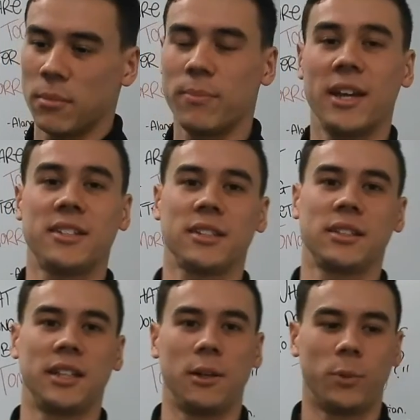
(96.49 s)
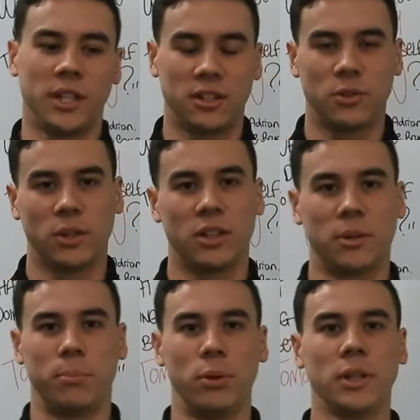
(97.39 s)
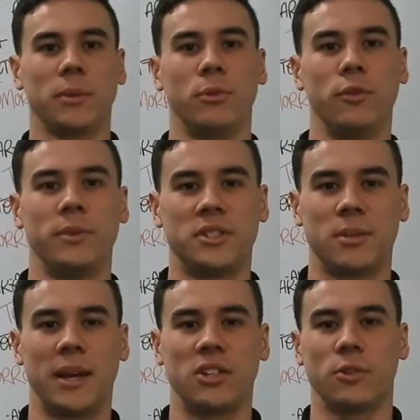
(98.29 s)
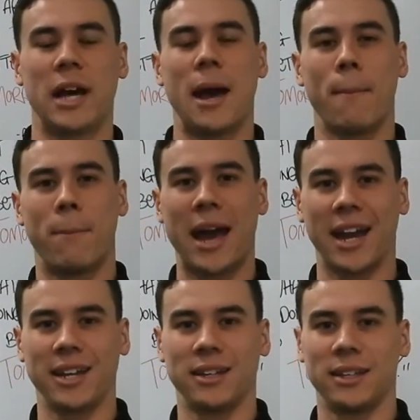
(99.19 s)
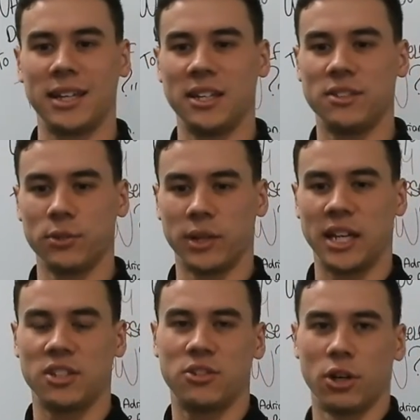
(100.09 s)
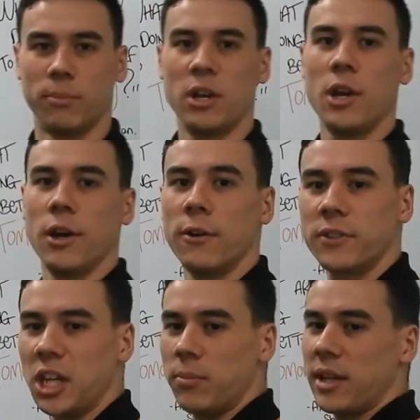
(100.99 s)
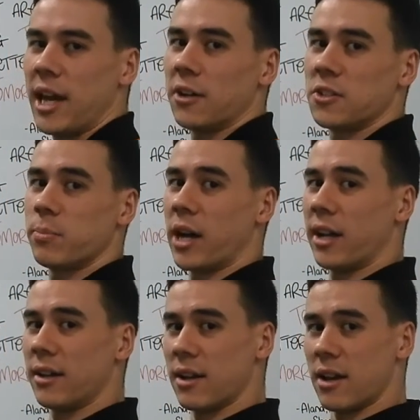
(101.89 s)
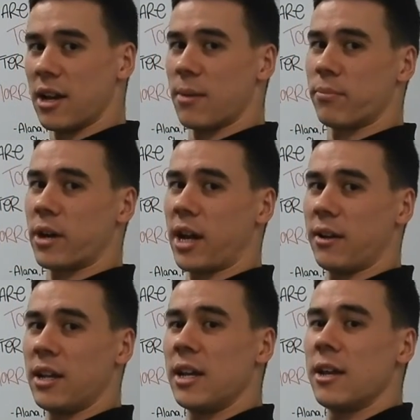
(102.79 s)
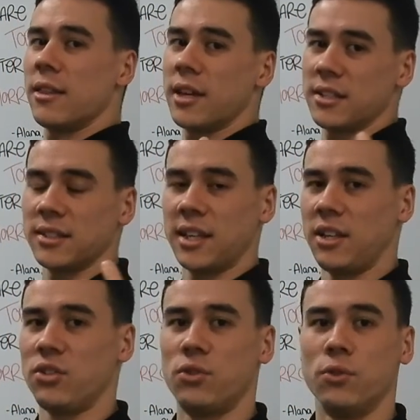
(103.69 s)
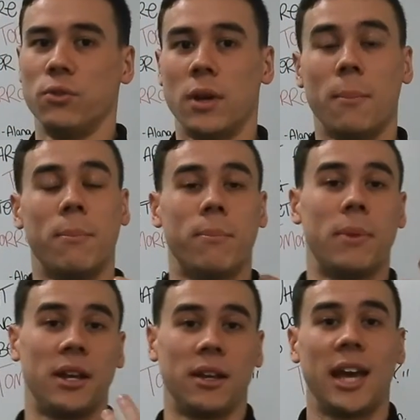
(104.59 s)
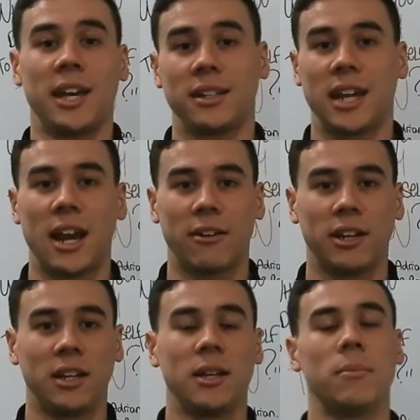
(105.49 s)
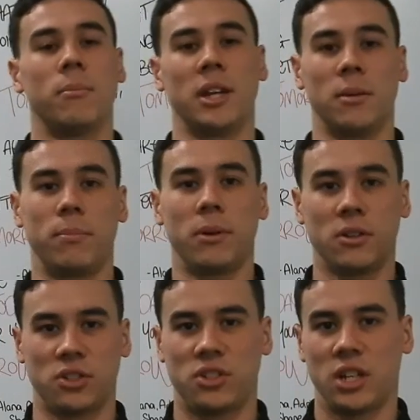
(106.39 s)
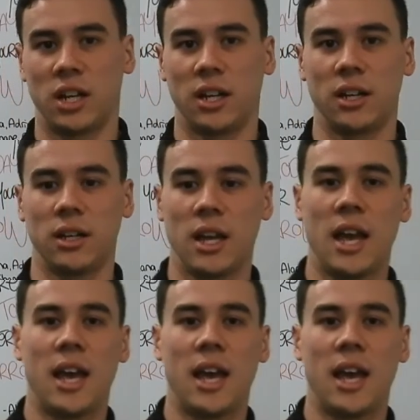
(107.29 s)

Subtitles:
But basically we need to do a lot of pulling movements to make sure our back is doing its job of keeping our spine upright, thus leading to better head carry, better posture,